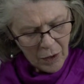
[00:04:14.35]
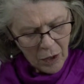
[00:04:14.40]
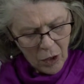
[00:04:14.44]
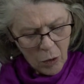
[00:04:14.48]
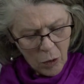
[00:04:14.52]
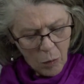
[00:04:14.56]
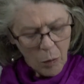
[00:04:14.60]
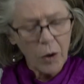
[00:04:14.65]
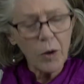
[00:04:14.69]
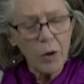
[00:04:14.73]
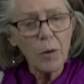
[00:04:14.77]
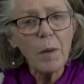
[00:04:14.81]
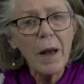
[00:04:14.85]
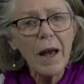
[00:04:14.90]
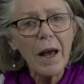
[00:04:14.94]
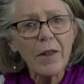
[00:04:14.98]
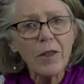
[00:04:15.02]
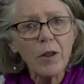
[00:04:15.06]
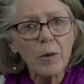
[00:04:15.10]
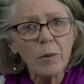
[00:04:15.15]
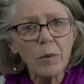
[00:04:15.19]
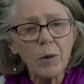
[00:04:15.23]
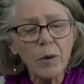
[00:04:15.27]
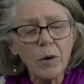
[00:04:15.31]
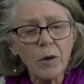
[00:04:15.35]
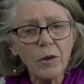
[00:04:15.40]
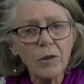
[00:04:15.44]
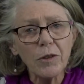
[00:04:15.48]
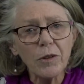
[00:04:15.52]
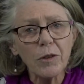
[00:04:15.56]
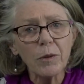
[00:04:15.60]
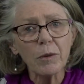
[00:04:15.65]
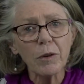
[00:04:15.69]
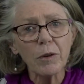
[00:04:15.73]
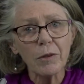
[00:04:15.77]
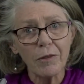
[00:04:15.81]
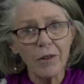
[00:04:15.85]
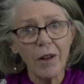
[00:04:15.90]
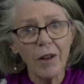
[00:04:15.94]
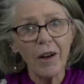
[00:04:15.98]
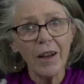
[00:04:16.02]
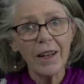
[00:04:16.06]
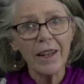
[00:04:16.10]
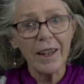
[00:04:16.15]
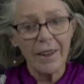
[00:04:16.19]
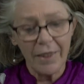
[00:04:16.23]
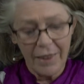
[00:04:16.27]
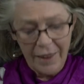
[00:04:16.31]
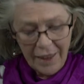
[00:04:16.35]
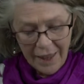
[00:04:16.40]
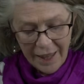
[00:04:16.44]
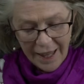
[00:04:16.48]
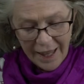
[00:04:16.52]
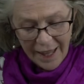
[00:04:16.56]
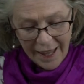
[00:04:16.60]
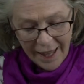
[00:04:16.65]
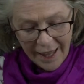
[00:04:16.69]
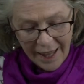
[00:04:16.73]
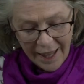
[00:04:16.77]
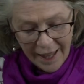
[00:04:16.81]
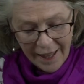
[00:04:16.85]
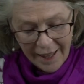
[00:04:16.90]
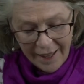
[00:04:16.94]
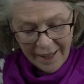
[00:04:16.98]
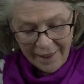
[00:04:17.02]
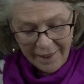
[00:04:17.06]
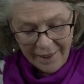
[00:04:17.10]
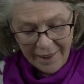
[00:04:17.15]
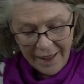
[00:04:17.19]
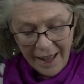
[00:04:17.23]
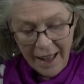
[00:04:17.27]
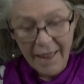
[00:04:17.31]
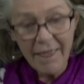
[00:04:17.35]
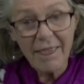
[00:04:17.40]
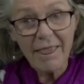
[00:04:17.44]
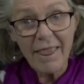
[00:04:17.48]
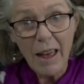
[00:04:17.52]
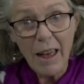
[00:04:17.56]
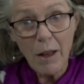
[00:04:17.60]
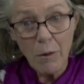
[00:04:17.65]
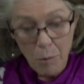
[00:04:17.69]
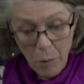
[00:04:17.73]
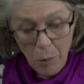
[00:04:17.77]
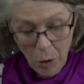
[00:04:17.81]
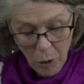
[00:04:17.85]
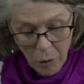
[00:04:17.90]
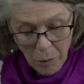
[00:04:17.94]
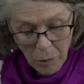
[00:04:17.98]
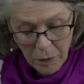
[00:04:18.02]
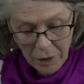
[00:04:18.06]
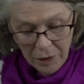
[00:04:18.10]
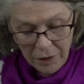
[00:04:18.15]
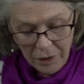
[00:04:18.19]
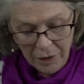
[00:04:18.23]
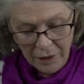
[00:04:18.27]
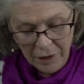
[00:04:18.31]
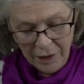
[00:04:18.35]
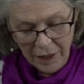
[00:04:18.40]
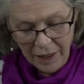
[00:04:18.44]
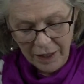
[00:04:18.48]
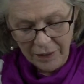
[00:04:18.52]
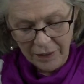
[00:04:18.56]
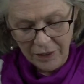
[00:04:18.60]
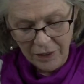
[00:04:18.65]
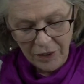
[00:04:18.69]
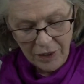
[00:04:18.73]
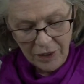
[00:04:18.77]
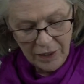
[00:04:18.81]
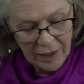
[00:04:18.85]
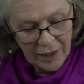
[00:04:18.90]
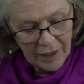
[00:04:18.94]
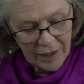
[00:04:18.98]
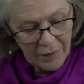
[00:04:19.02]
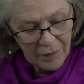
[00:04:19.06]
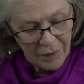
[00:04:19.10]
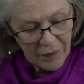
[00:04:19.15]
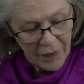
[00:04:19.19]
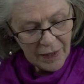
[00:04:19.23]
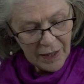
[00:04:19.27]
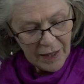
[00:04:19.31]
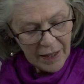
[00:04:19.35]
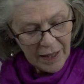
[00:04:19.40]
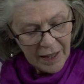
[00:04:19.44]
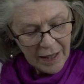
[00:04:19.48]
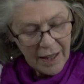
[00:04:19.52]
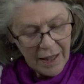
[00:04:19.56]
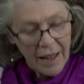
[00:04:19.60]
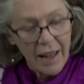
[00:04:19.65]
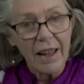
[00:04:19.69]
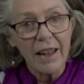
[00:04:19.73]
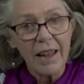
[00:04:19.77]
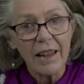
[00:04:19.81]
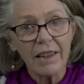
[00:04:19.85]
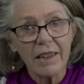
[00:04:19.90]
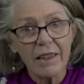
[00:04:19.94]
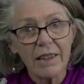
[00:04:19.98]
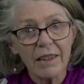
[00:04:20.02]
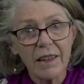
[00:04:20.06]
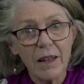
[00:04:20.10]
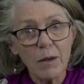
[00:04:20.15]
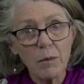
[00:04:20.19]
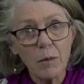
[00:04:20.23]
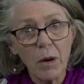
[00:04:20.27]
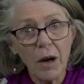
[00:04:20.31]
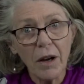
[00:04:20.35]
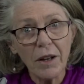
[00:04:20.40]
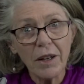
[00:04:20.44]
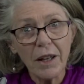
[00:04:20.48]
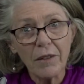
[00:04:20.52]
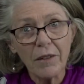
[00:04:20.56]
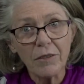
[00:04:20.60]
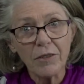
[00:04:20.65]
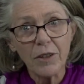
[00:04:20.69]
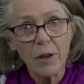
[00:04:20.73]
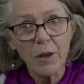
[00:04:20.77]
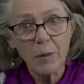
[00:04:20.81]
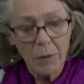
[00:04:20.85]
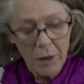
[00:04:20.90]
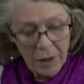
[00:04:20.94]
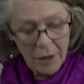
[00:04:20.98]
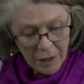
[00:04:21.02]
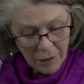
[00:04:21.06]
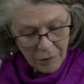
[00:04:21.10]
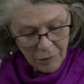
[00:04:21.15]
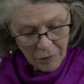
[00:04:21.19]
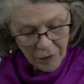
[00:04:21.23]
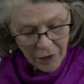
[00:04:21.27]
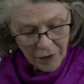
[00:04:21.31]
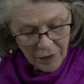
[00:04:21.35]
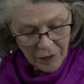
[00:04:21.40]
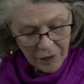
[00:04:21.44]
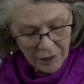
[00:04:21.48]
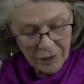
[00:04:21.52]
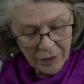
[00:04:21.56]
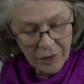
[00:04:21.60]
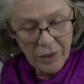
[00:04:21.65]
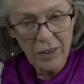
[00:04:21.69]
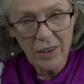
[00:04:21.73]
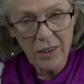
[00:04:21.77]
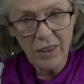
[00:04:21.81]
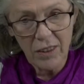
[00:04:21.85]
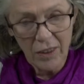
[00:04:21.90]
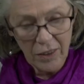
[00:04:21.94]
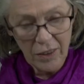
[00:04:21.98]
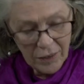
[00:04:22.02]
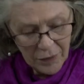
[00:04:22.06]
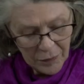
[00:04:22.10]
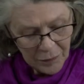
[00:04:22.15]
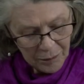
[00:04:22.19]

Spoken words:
What about the birds that were flying in the air at that moment? Asked Chinky. They might have some in their feathers, you know.